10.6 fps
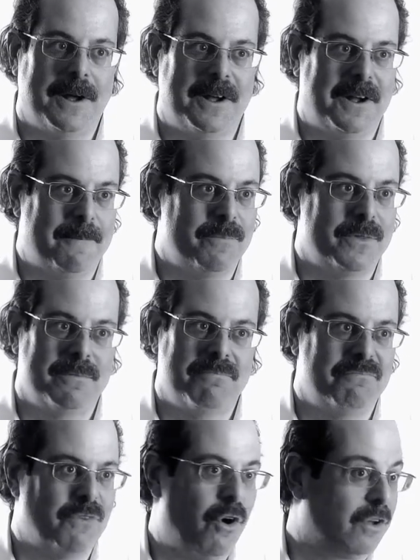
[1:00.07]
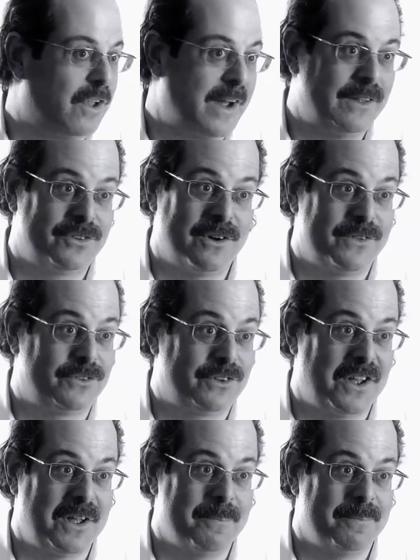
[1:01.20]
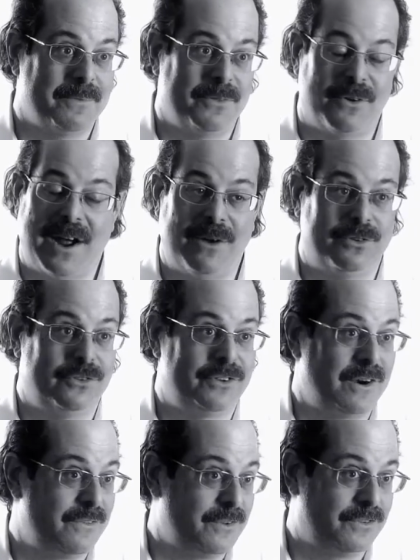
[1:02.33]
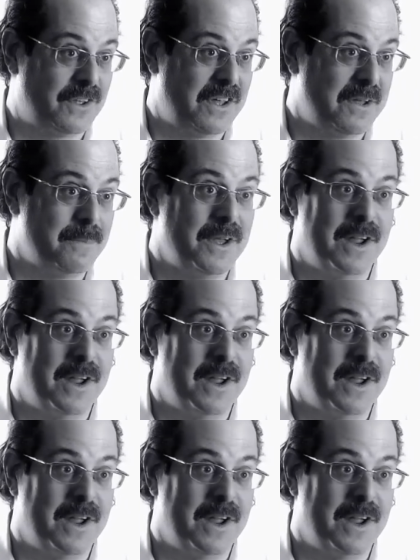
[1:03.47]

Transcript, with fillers: Um, All clients aren't the same, their houses aren't the same,